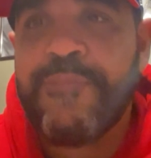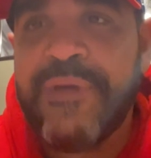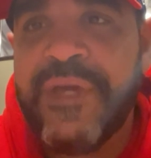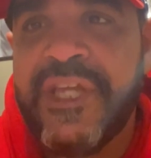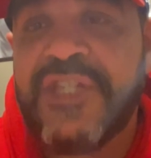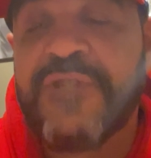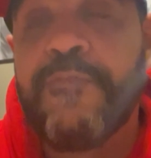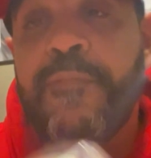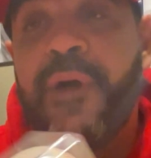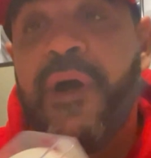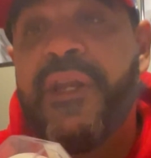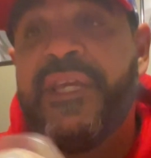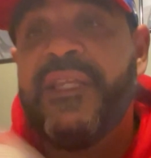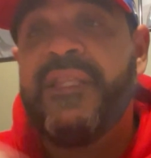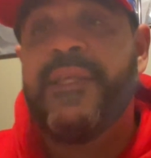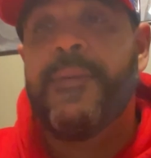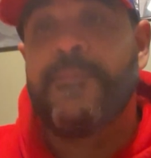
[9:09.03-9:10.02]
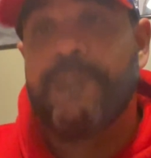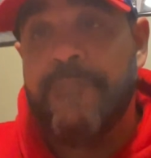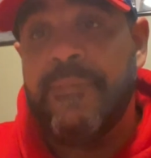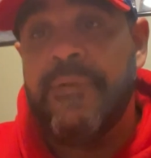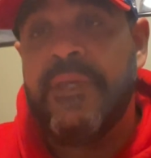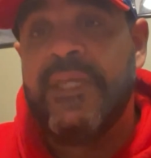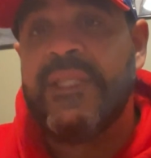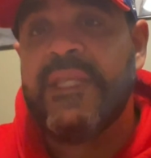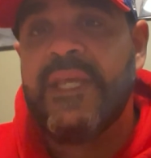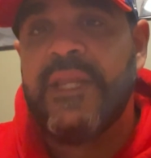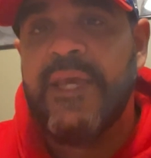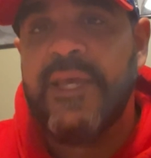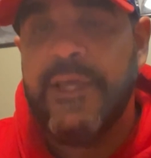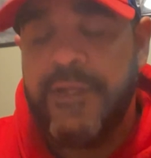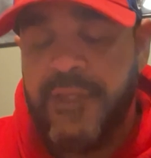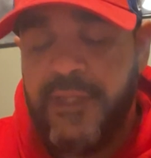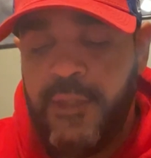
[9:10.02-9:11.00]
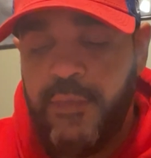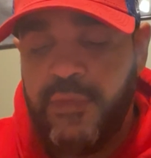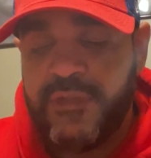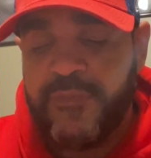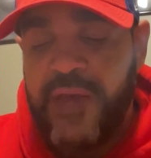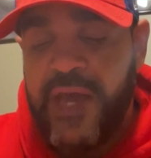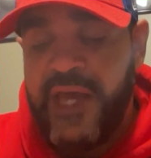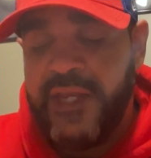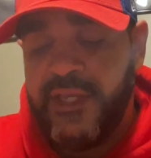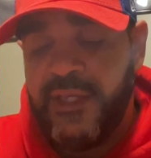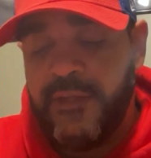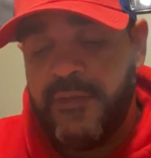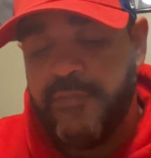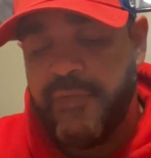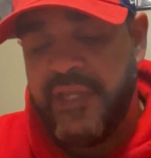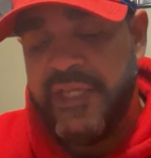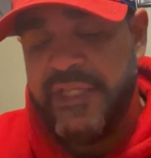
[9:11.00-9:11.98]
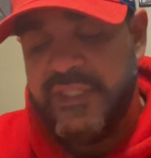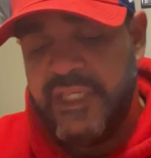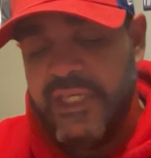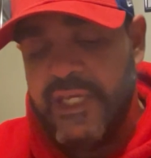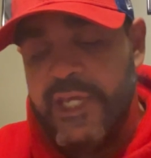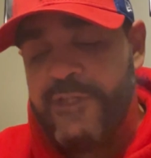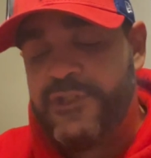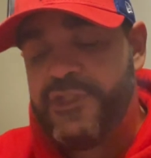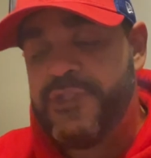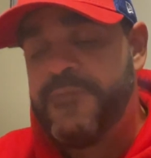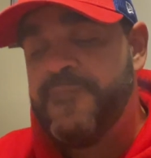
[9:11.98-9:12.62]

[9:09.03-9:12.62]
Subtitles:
pitch, but he did hit. He was batting, playing DH.